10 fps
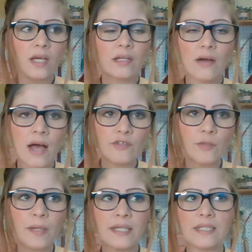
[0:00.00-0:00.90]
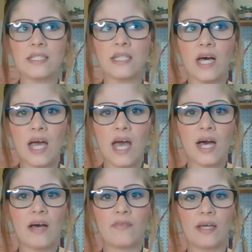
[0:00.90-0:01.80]
Now, Afterpay does not
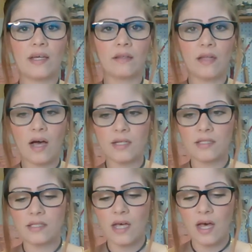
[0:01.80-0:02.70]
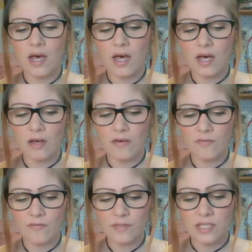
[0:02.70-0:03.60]
have a lot of
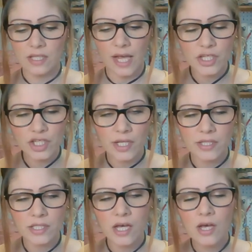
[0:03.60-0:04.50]
selections